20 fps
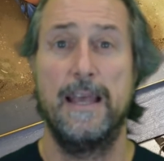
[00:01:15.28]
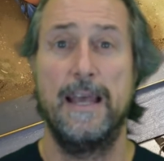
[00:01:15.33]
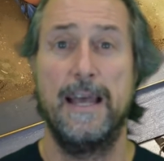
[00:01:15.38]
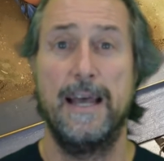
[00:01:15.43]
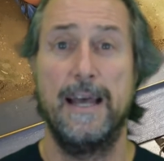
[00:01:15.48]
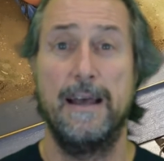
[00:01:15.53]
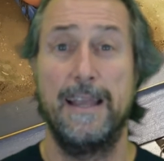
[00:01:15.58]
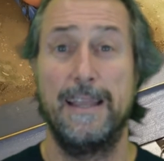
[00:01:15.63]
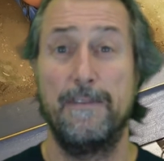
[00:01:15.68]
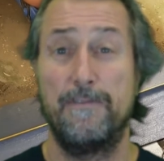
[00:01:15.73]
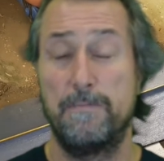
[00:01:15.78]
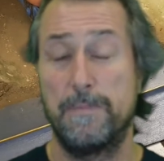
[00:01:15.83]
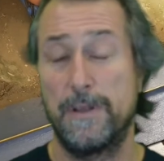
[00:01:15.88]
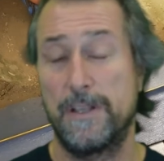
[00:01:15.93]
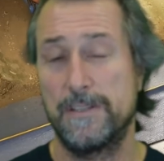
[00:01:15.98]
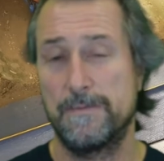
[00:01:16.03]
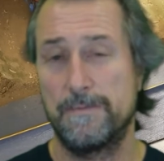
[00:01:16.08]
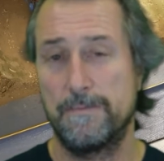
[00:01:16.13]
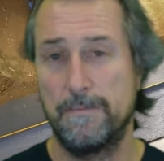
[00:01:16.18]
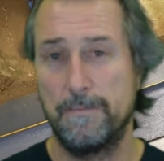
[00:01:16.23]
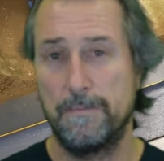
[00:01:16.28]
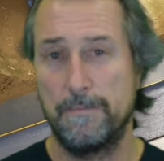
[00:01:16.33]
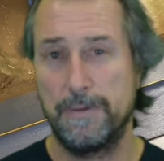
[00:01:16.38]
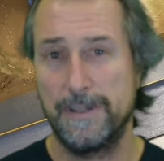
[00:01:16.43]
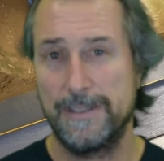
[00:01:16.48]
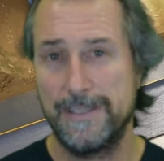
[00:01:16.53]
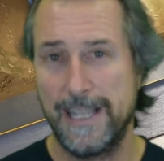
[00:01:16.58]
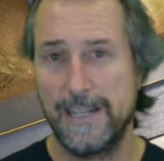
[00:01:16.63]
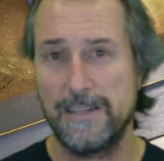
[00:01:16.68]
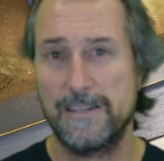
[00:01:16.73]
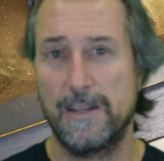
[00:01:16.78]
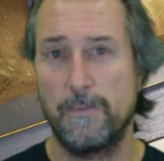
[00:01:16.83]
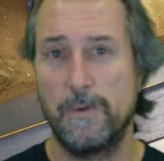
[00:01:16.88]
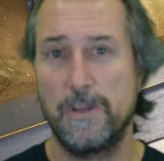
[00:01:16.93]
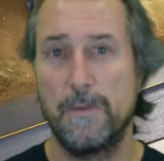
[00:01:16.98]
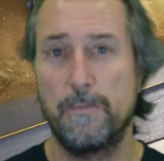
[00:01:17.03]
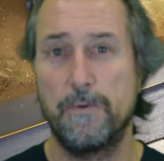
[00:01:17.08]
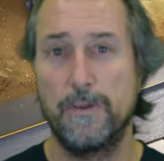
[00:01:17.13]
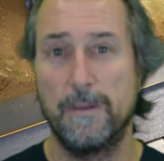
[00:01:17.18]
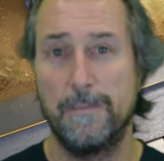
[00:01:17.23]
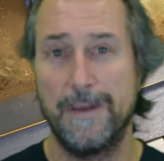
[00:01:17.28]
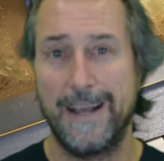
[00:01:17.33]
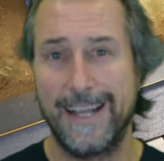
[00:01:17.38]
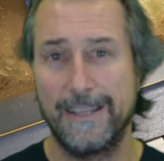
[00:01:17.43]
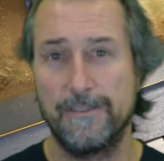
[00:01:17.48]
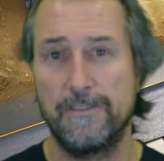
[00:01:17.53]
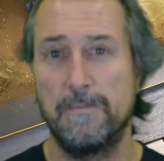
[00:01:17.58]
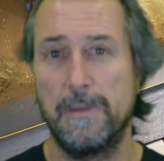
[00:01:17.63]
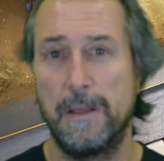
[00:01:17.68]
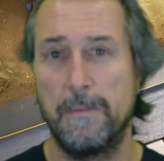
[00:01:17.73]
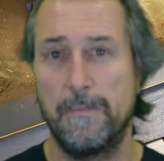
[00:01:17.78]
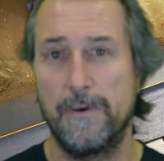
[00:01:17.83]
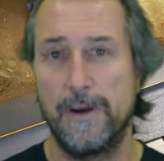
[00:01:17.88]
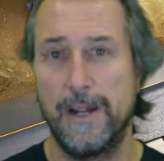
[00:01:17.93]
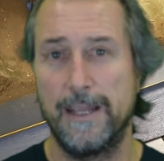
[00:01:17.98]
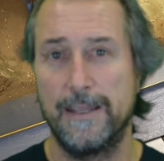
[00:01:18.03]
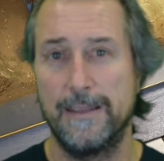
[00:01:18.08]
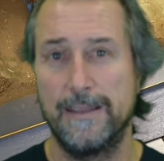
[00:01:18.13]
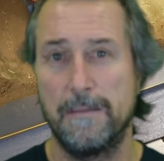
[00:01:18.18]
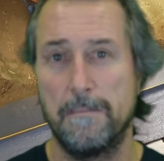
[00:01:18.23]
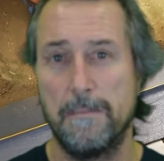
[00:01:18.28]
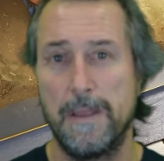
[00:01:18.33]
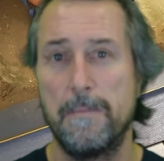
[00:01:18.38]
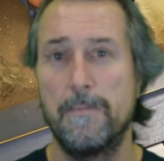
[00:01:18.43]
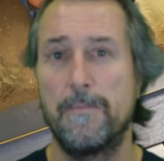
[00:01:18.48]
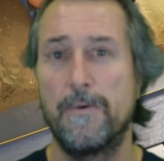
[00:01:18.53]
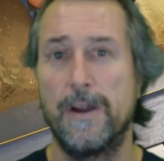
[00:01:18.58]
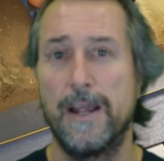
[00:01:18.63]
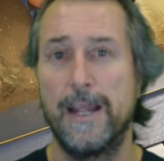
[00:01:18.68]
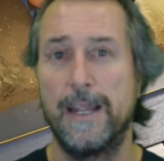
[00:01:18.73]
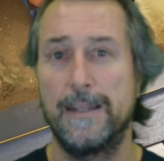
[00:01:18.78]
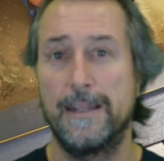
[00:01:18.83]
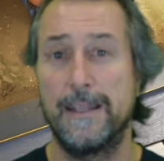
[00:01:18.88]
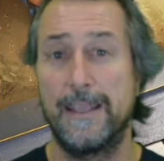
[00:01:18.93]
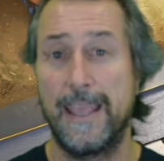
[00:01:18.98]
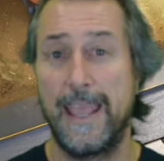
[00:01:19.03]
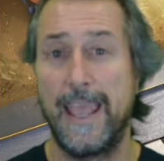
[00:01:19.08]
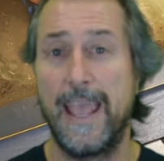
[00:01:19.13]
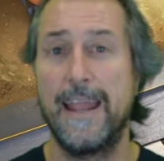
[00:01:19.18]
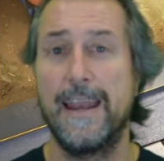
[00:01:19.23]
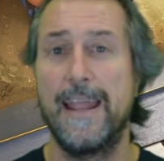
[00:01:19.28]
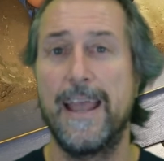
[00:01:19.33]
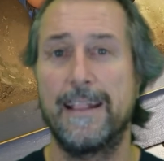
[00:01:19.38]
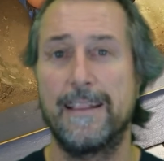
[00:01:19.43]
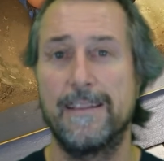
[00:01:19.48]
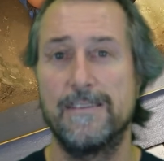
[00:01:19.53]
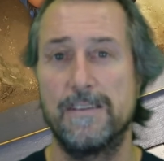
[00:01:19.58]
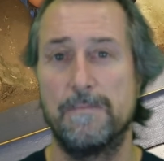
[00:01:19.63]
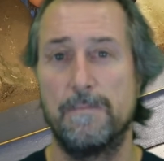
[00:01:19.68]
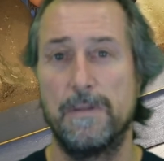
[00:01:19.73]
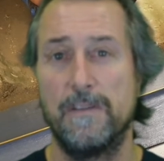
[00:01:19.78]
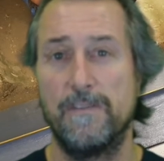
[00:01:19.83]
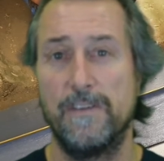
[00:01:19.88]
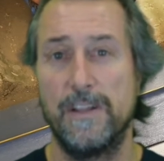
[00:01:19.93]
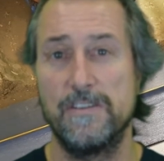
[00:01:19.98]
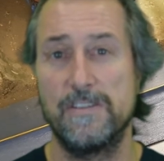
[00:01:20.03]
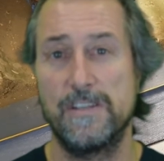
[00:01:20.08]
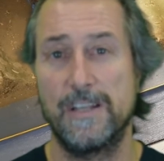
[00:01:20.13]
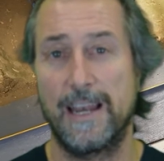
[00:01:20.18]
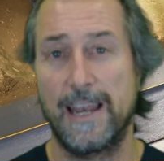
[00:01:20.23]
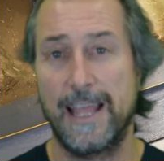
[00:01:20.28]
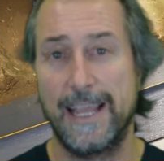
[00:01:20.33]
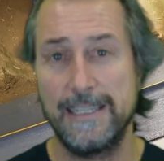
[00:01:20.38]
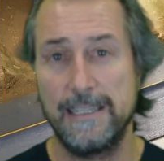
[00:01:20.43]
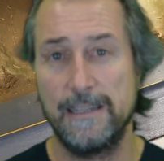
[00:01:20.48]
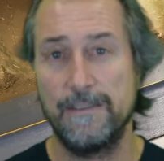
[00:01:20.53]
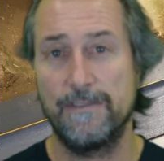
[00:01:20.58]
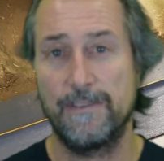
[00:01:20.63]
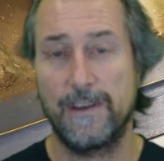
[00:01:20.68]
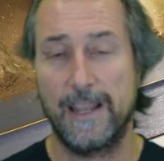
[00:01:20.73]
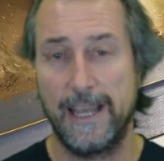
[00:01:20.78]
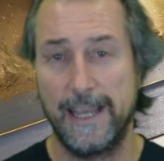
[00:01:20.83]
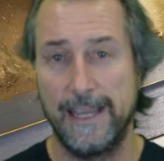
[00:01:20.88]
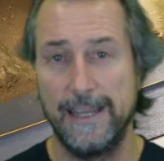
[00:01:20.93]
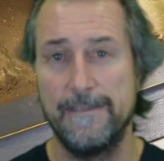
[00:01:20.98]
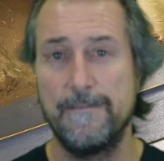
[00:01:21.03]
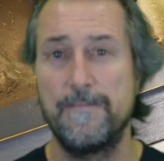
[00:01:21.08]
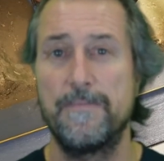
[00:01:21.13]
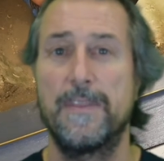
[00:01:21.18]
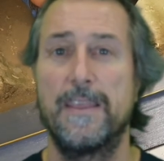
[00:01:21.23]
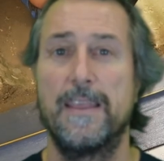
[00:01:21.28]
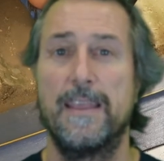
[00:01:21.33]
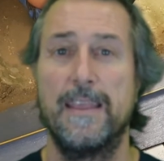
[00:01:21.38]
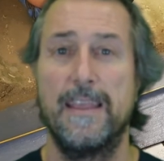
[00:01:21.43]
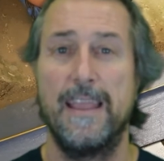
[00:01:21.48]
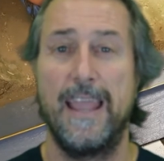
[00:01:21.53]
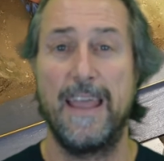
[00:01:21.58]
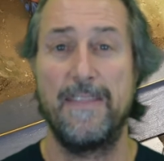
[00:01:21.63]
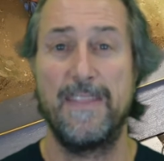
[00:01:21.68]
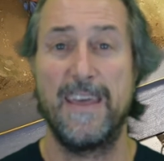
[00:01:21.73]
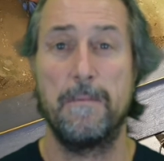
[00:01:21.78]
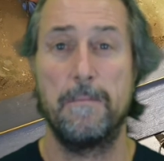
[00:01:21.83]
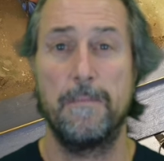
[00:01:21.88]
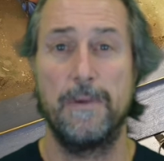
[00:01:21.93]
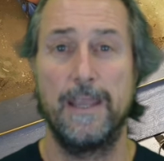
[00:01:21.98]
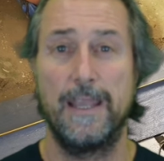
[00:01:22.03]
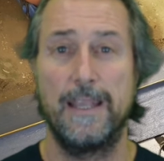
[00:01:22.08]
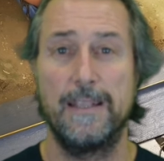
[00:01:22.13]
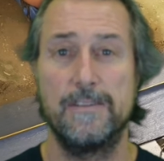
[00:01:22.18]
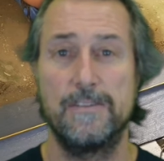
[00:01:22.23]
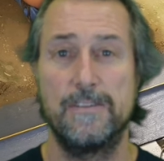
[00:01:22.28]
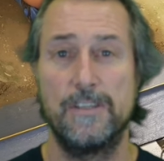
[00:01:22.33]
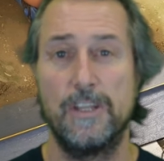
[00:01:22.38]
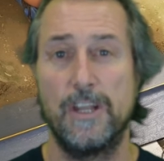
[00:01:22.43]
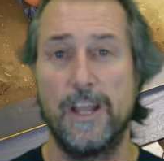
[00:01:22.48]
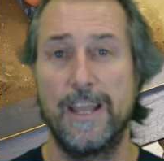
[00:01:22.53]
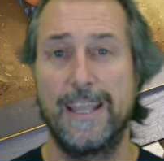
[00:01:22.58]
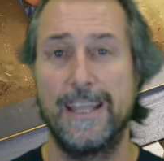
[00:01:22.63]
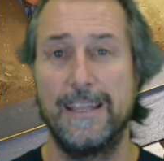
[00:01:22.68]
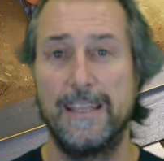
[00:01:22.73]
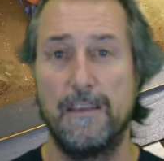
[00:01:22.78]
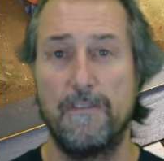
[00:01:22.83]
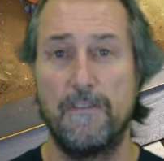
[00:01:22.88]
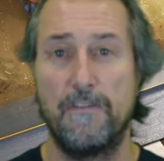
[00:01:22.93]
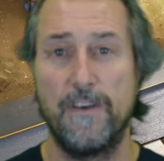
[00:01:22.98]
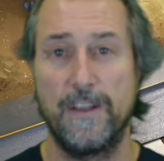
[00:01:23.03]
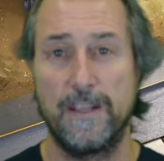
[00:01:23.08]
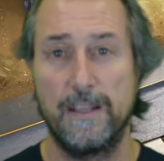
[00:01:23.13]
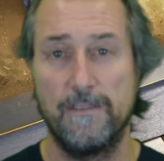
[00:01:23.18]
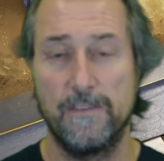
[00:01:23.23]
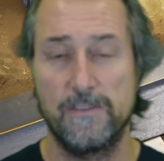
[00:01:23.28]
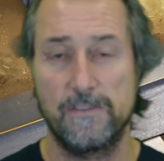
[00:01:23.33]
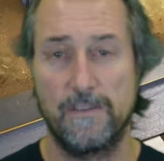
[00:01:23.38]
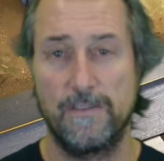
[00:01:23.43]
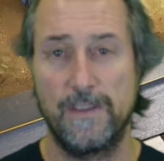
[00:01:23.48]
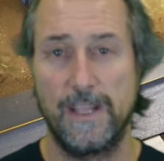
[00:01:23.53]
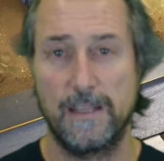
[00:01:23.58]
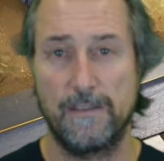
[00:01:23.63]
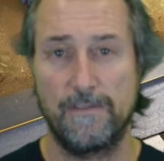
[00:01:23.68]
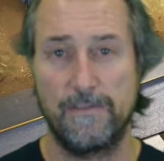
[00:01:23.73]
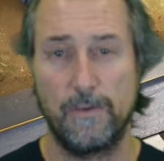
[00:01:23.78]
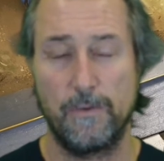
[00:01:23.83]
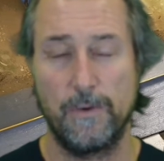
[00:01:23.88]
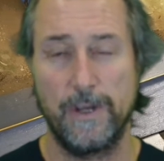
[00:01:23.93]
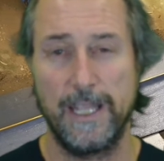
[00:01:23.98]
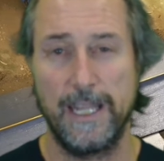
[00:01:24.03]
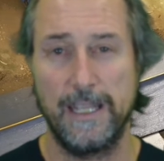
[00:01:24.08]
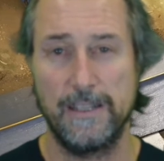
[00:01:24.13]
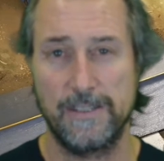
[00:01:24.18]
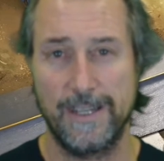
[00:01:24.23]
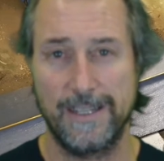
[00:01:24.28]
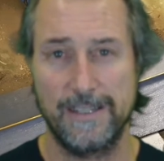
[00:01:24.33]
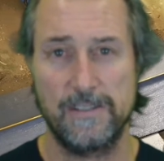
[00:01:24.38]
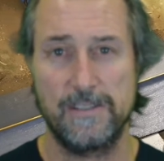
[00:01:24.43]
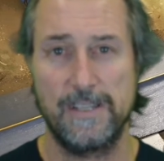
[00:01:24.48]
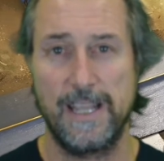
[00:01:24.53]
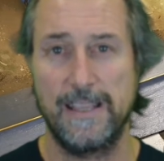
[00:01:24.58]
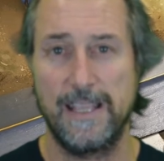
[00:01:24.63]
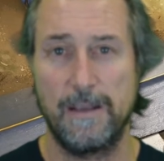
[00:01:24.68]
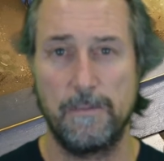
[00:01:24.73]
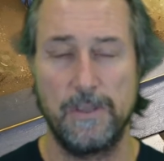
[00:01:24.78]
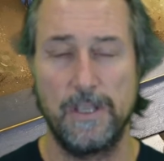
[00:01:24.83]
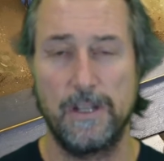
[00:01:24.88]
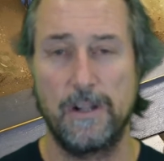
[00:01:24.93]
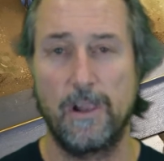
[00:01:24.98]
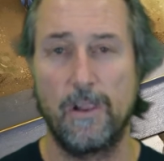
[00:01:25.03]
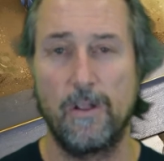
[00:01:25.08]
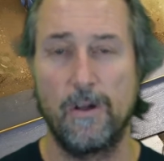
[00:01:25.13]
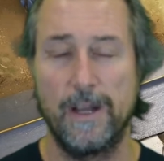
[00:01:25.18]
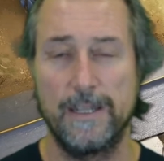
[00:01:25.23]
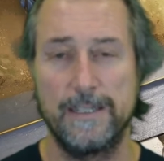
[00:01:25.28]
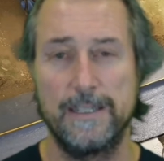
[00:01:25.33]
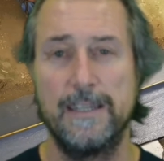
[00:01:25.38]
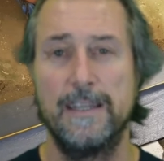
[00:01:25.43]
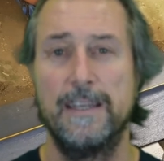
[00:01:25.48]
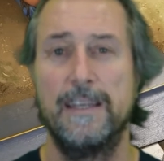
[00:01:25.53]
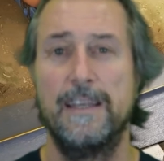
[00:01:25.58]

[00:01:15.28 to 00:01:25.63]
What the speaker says: because potentially when you put them under a membrane, the membrane can act as a bit of an insulative layer, and that means you don't get the effectiveness of the underfloor heating. So understand that with your client.